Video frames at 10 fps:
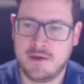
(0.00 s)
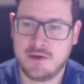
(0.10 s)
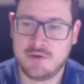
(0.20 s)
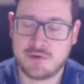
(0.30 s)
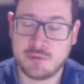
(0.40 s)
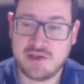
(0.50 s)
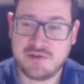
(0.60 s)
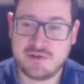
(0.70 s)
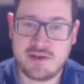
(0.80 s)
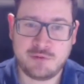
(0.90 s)
So
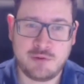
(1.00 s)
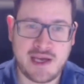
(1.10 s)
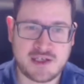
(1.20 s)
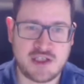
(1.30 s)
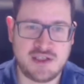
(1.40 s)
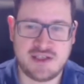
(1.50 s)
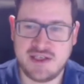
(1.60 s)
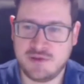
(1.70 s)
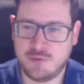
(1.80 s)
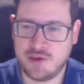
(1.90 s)
this we actually
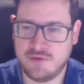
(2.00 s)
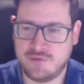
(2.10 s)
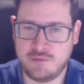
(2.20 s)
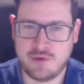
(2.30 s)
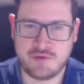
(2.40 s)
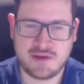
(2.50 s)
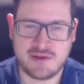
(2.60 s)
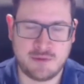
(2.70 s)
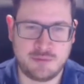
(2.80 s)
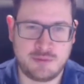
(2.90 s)
did with
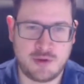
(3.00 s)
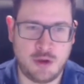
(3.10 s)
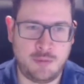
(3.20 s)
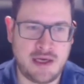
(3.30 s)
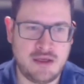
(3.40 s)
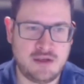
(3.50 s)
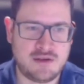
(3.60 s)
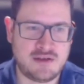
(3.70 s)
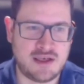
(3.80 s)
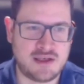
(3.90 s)
GitHub
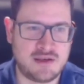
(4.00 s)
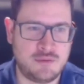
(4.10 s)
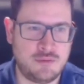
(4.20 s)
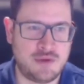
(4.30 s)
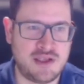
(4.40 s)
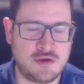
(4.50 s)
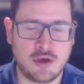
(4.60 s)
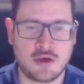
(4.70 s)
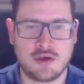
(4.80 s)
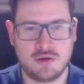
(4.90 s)
Copilot. Like, we
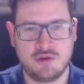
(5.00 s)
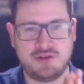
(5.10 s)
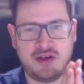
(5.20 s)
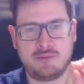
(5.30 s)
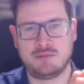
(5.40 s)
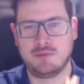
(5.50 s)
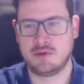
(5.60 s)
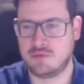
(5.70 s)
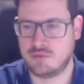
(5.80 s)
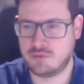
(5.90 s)
took some
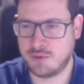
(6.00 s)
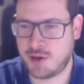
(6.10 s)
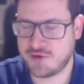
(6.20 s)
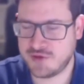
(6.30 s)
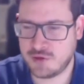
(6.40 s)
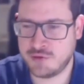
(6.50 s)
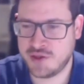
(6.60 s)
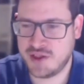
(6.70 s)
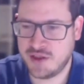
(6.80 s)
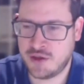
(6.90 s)

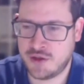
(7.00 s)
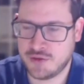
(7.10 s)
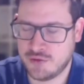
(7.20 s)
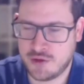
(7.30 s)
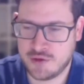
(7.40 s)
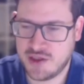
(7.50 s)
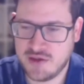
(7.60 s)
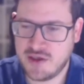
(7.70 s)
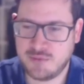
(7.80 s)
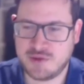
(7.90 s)
repository on
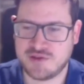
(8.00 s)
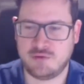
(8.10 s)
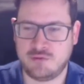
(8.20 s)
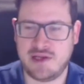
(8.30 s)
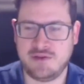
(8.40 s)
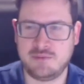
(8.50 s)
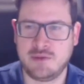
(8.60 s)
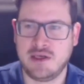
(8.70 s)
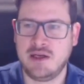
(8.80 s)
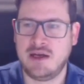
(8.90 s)
GitHub just at random,
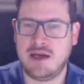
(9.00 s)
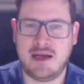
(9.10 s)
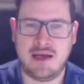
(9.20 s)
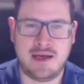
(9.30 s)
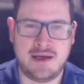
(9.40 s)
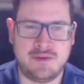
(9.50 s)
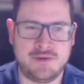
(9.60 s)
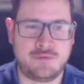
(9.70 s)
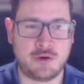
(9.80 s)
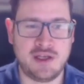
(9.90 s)
and
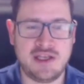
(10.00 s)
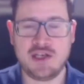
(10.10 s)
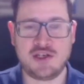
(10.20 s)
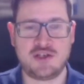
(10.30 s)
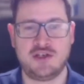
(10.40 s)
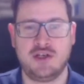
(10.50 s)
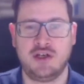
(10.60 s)
for each